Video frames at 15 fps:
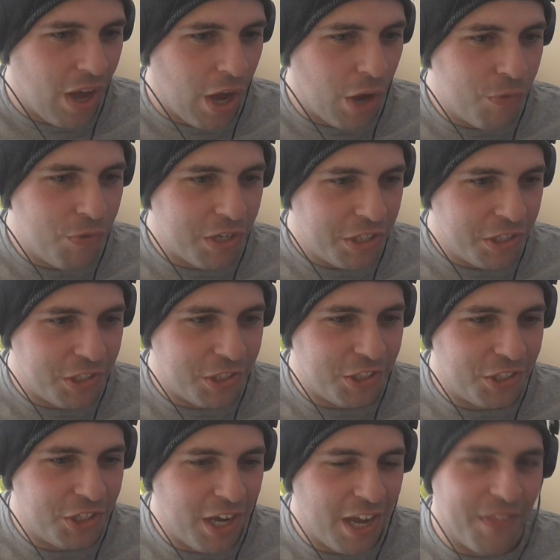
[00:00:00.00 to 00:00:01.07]
Holy
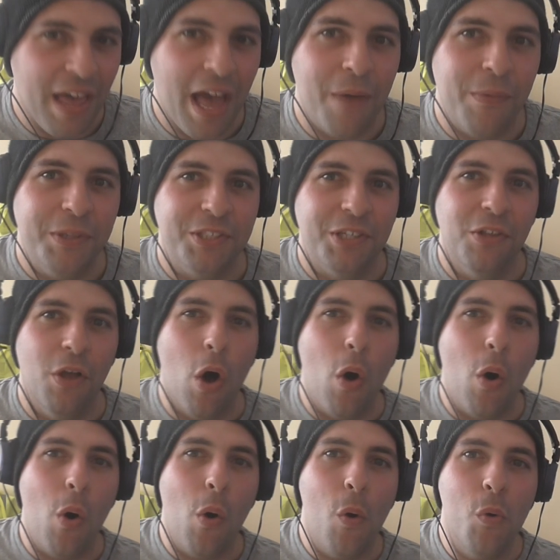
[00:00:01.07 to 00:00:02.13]
shit, that was an
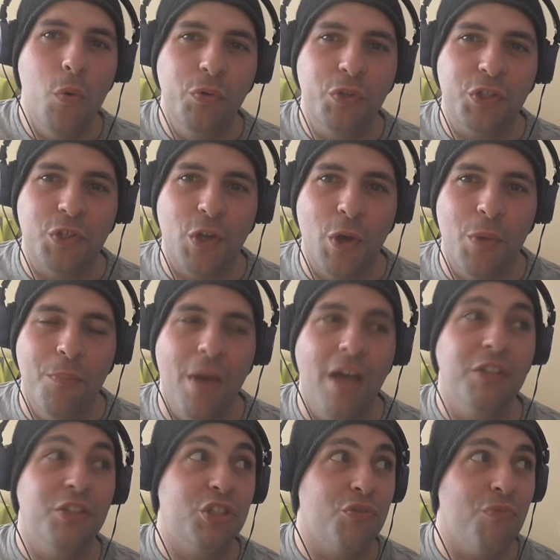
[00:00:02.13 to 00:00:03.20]
awesome
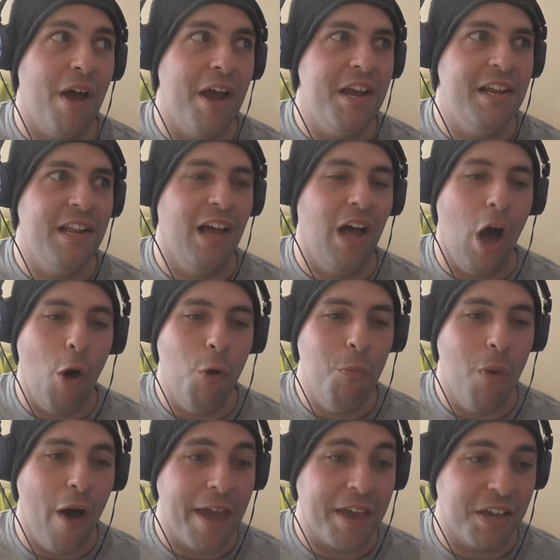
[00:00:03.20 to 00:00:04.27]
trailer. Oh
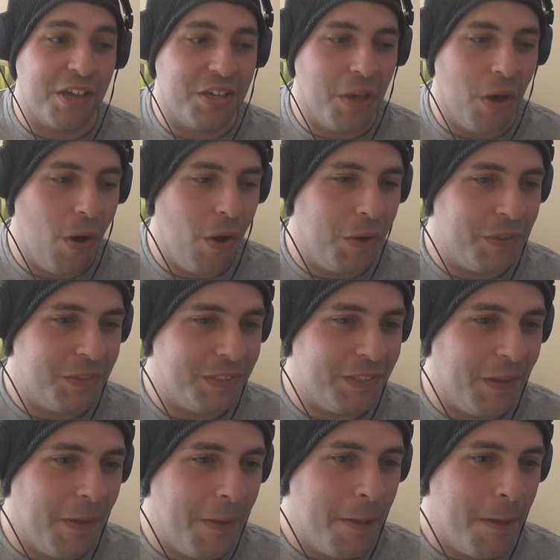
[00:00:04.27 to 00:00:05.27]
my God.